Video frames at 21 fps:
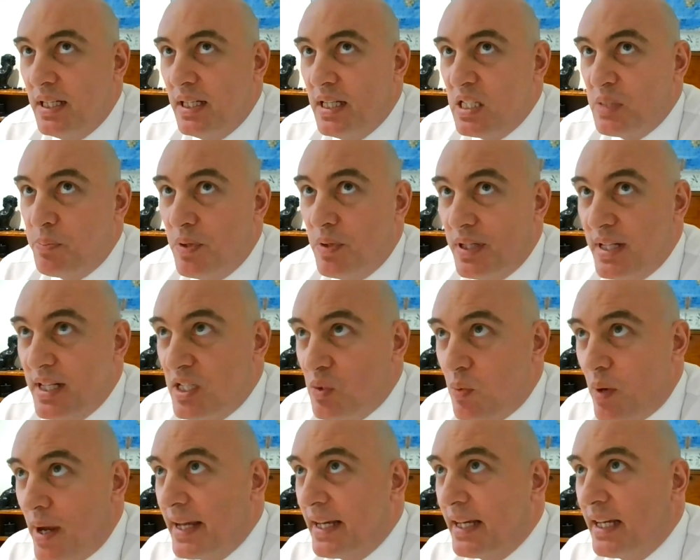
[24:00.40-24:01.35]
let's put it this
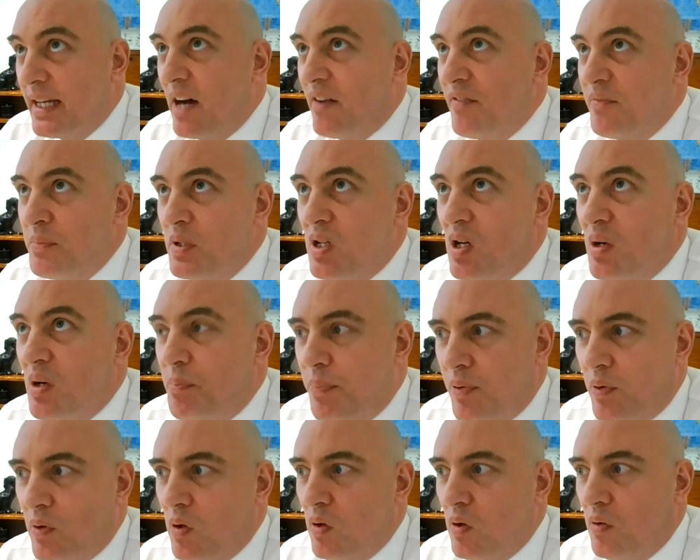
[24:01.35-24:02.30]
way, government
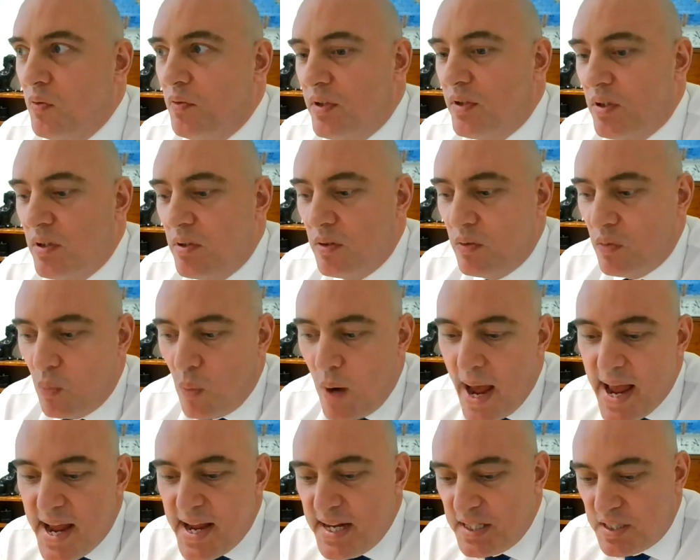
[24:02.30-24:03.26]
approved
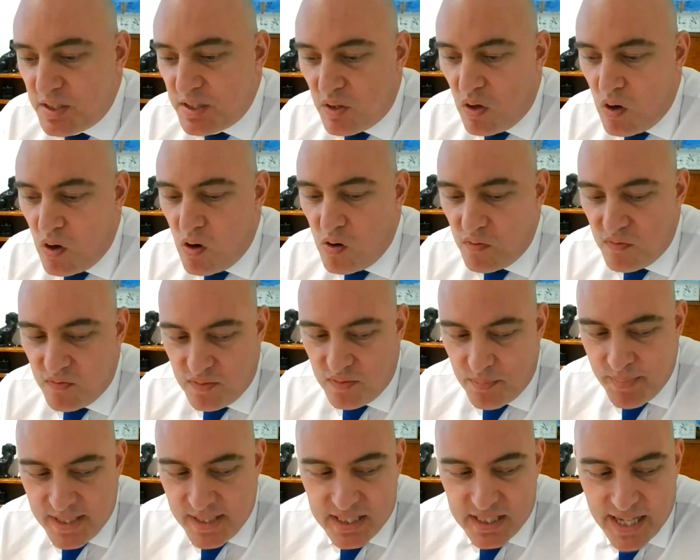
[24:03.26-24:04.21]
ways of
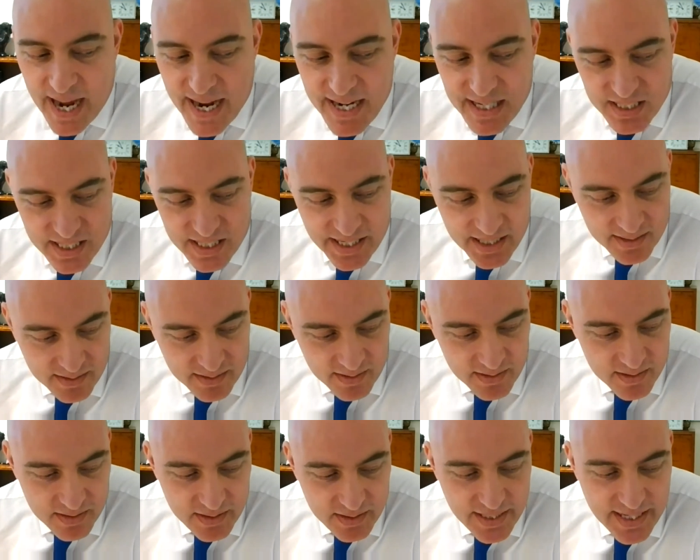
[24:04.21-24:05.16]
mitigating
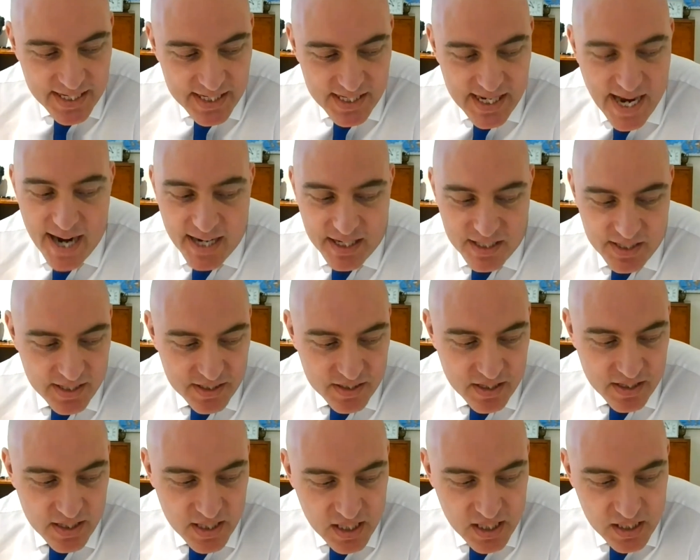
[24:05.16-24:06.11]
these taxes.
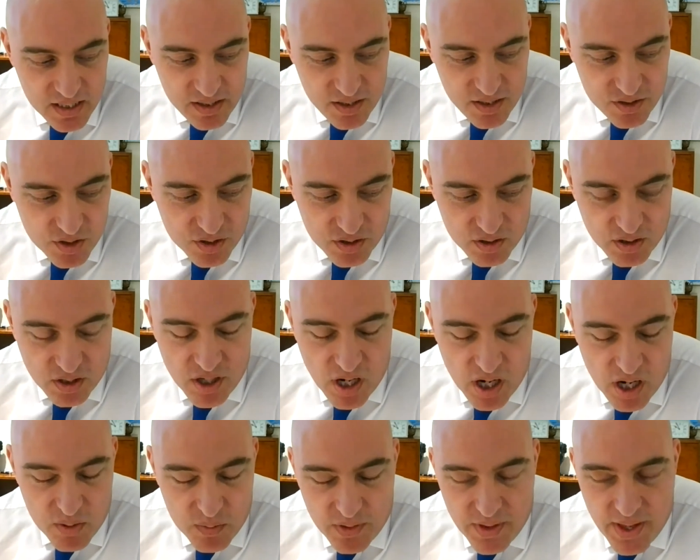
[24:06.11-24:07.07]
You just got to
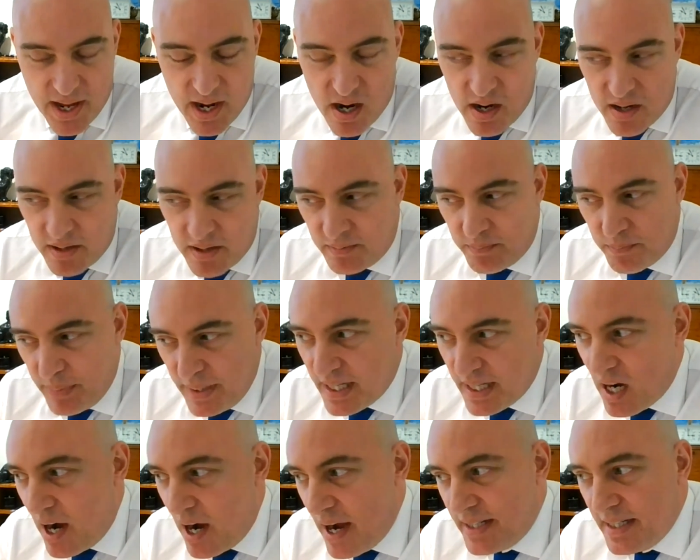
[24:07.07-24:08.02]
know what they are and be
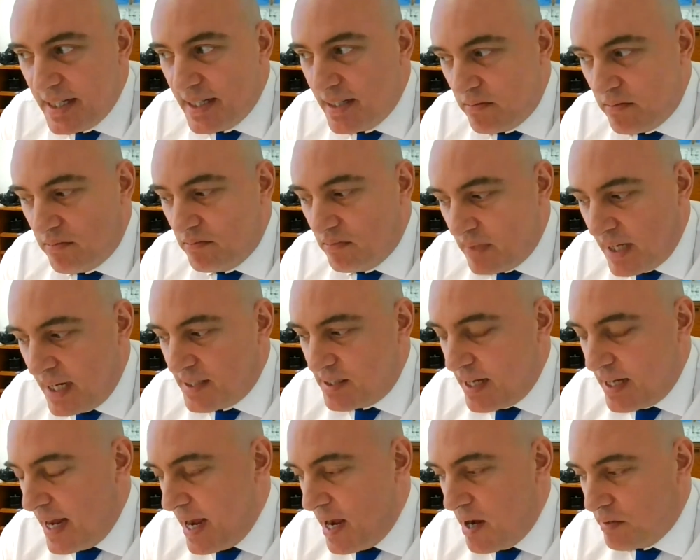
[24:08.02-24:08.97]
guided as
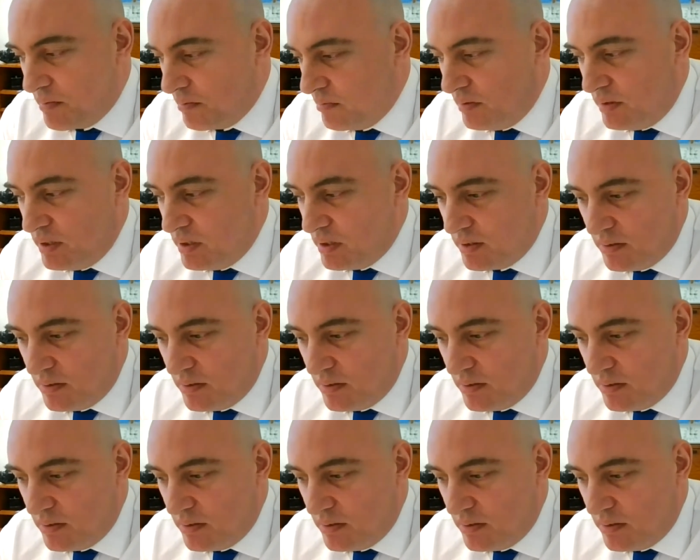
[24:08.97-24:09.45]
to how.